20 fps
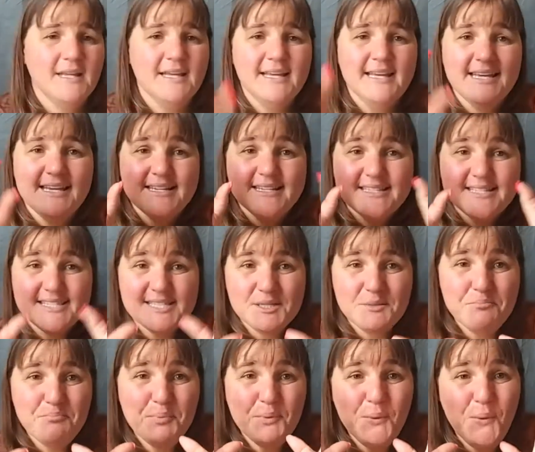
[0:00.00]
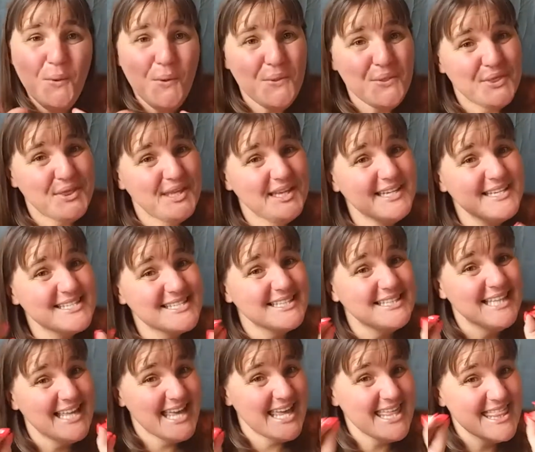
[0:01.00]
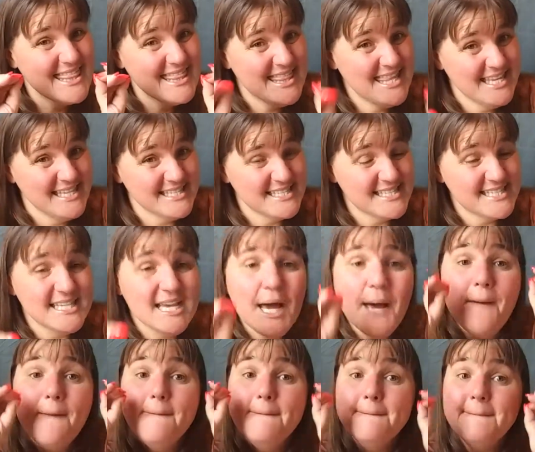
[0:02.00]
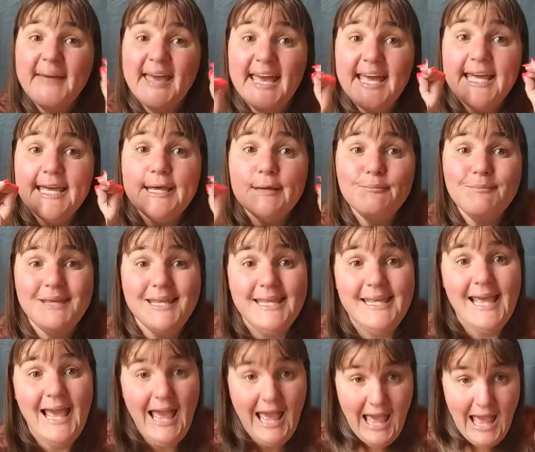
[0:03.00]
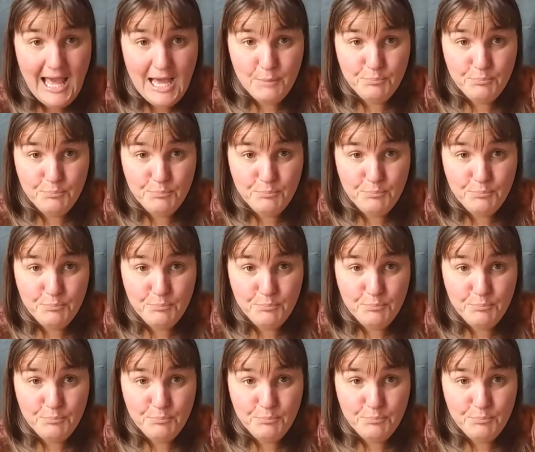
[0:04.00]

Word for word: Simple things like this make me happy.